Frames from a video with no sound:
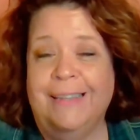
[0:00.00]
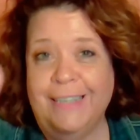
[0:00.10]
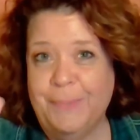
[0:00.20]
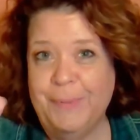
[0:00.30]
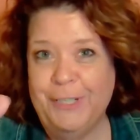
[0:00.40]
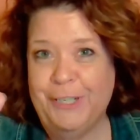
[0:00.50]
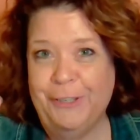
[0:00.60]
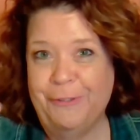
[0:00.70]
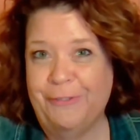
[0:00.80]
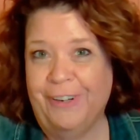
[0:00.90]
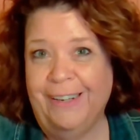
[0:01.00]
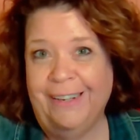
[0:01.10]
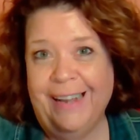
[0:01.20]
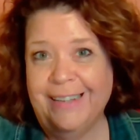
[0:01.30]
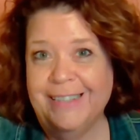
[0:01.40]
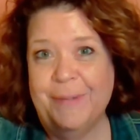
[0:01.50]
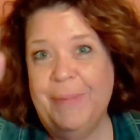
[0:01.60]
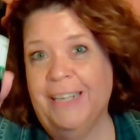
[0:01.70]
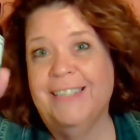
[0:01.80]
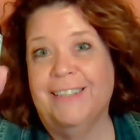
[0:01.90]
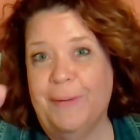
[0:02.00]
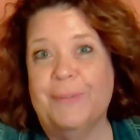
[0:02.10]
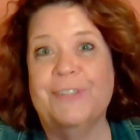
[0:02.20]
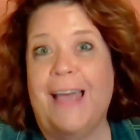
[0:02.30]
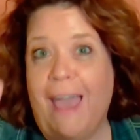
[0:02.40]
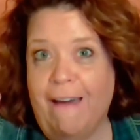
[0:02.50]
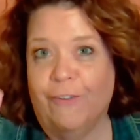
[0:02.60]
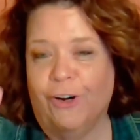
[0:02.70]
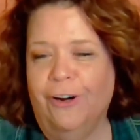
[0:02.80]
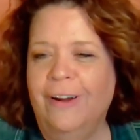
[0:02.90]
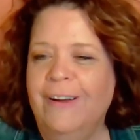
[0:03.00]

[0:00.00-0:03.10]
This particular friend has the best labels ever